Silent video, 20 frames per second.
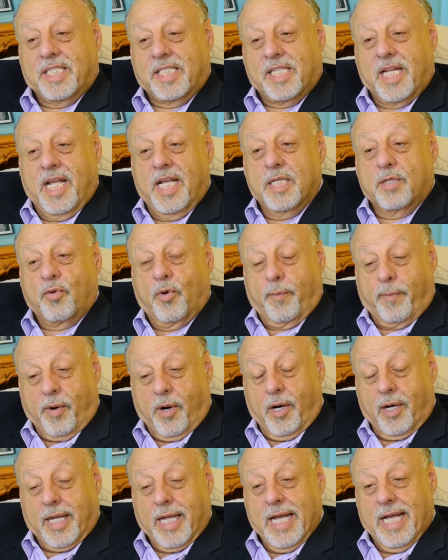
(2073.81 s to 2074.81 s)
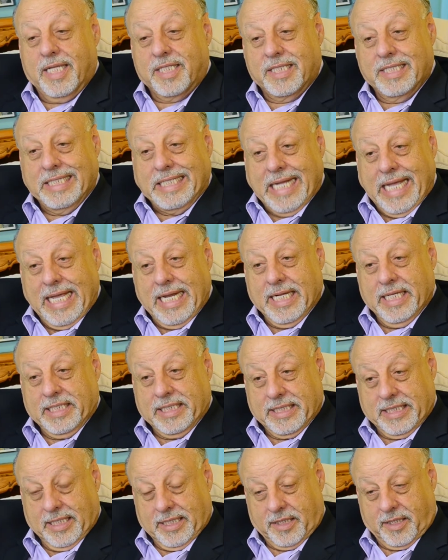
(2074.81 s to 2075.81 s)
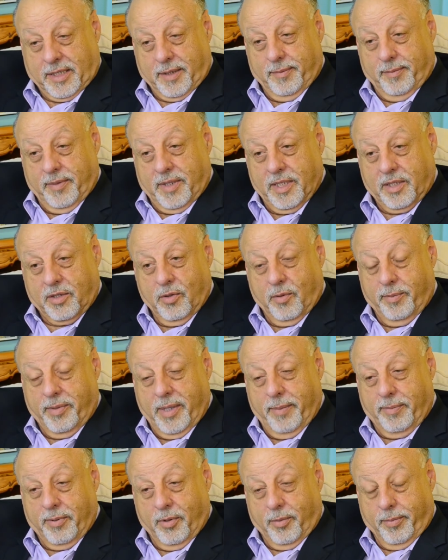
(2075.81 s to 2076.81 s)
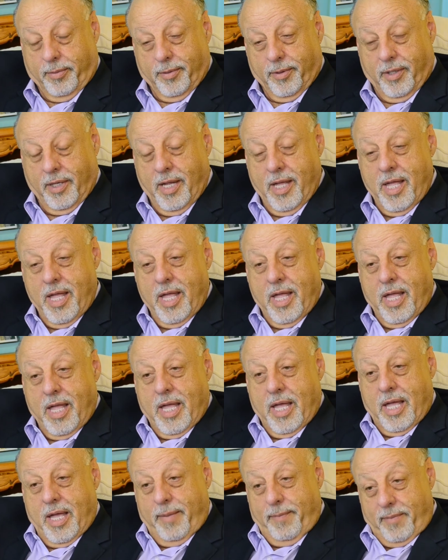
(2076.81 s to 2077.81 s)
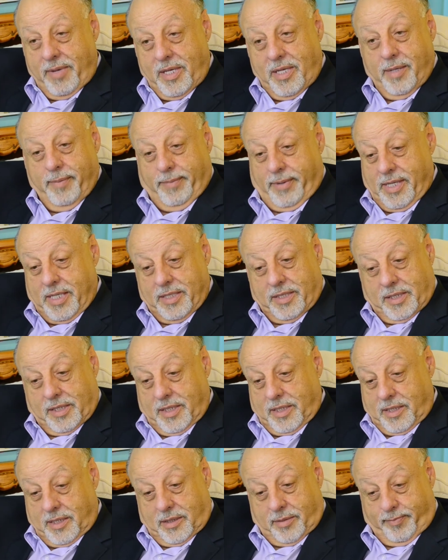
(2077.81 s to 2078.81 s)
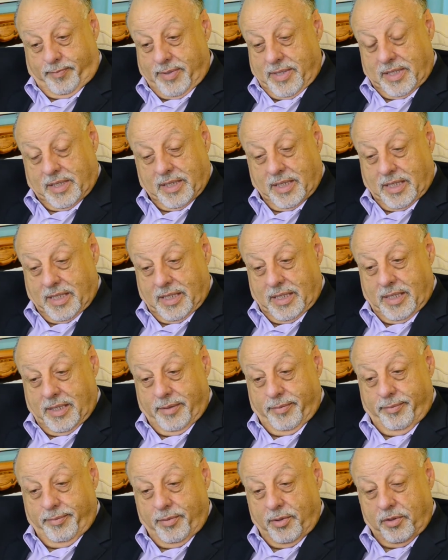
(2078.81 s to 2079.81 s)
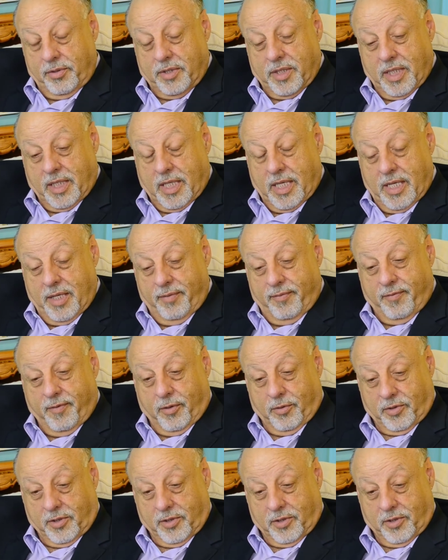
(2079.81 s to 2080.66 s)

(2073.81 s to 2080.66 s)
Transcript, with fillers: stands for Broadcast Data System, that's owned by Billboard. And Media Base is basically music info